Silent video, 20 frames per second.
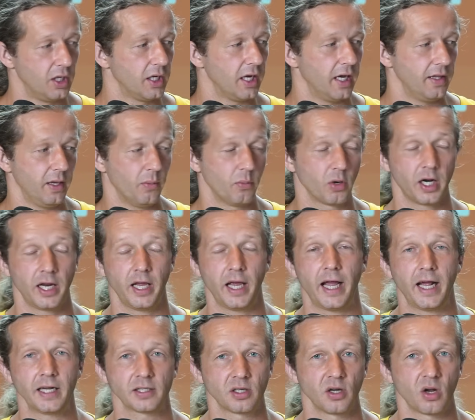And then we're gonna
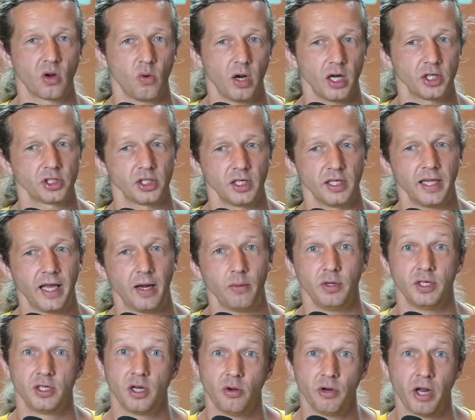ask a question that
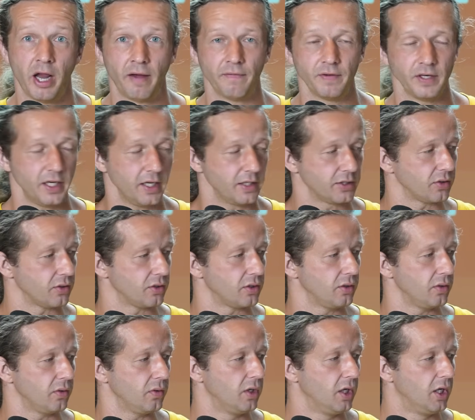we don't have an answer
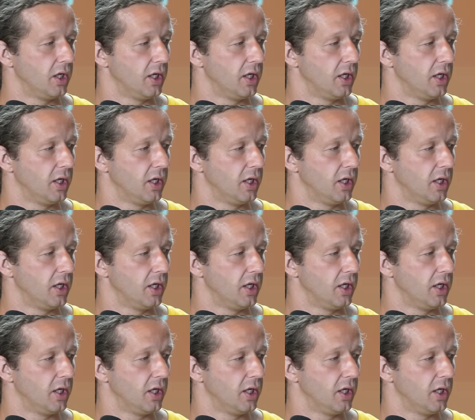to.